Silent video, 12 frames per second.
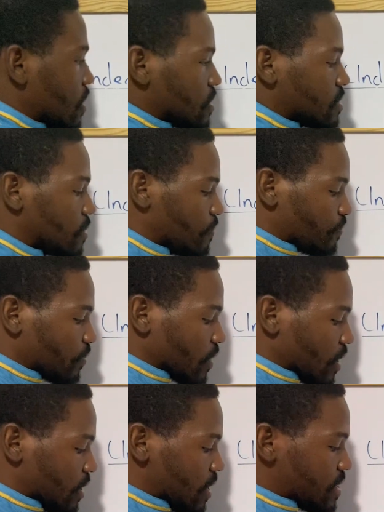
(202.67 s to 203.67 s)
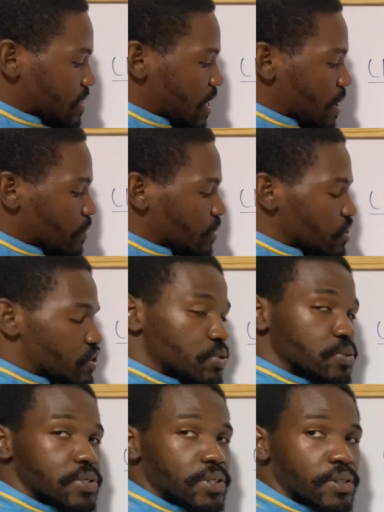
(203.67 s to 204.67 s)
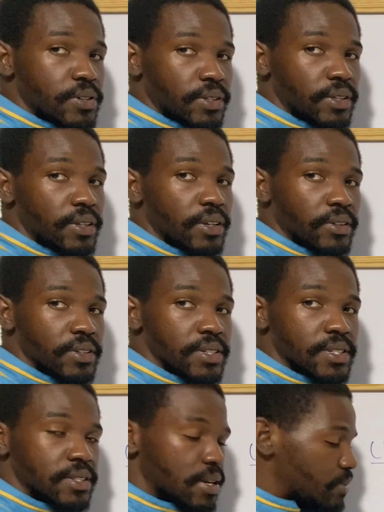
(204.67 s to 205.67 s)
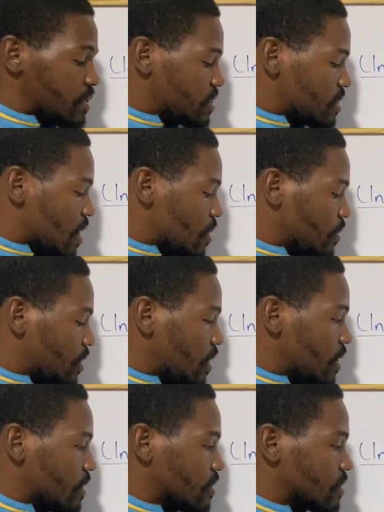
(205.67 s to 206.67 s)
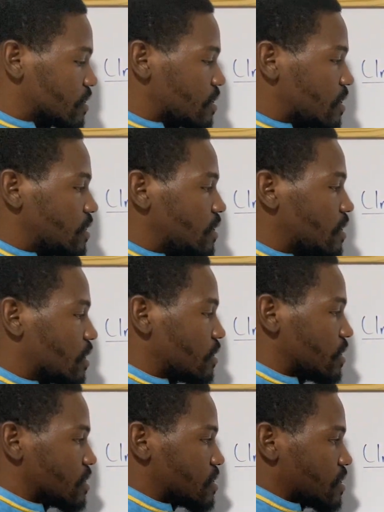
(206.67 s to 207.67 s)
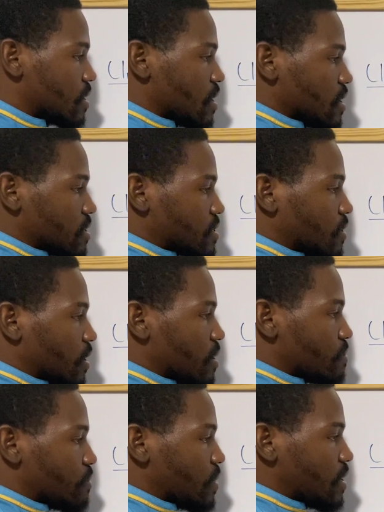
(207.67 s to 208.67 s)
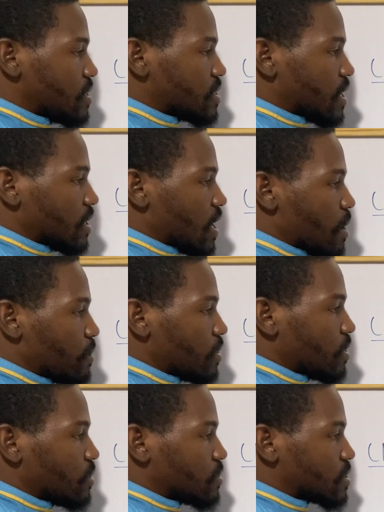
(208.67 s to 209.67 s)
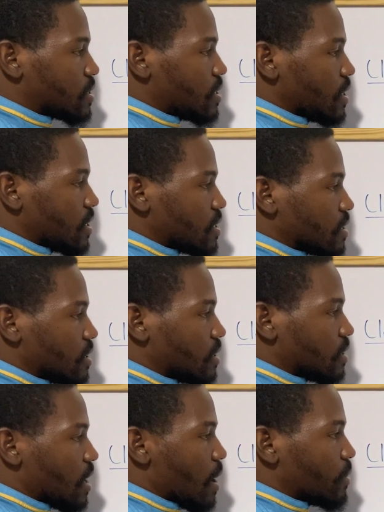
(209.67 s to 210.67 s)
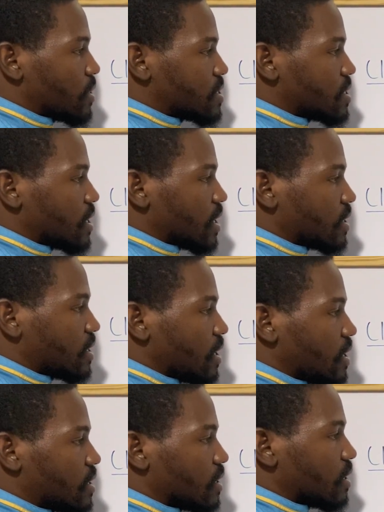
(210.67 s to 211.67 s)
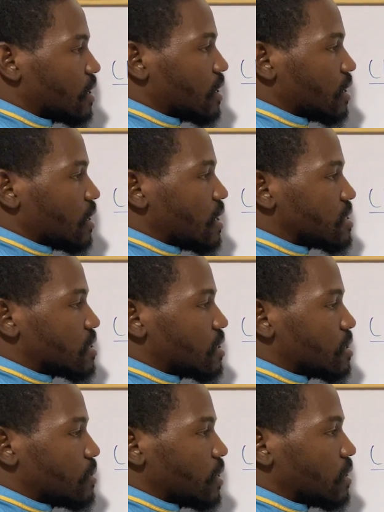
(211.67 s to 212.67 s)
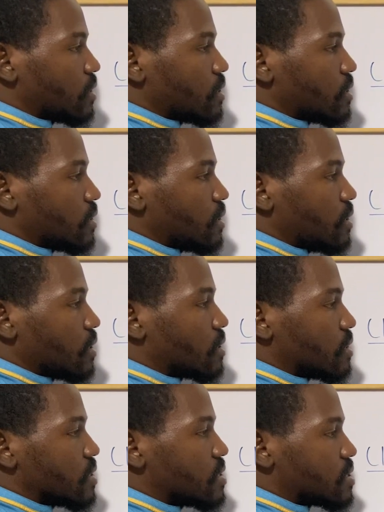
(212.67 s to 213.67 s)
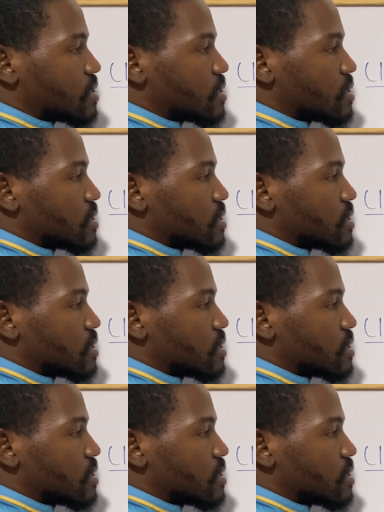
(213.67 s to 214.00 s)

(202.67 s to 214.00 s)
So let's say I'm going to choose 30 degrees. I'm going to start with here, 30 degrees. So it means that I'm going to use theta. I'm going to say that theta is going to be 30 degrees.